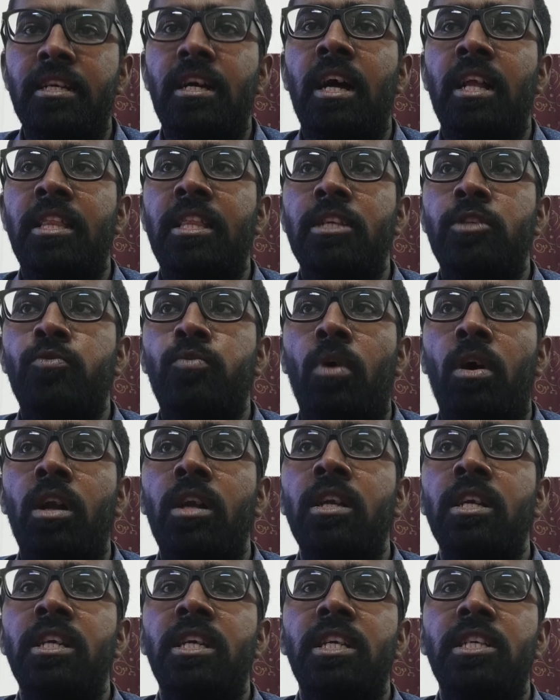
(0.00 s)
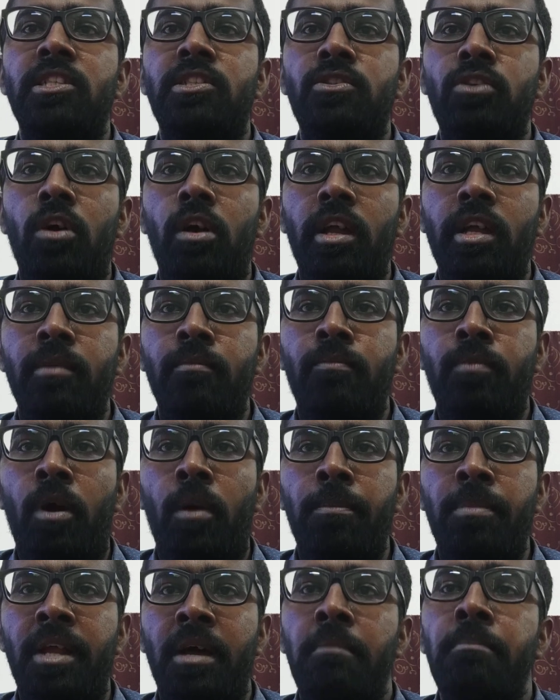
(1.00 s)
at the spot is not
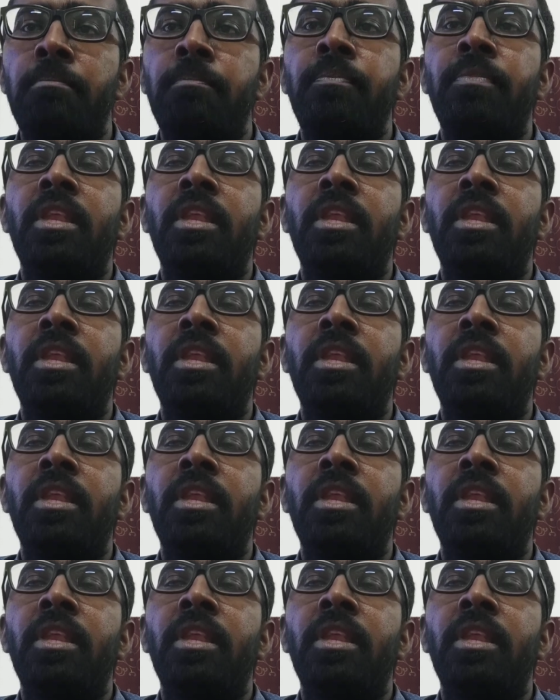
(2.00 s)
popped up,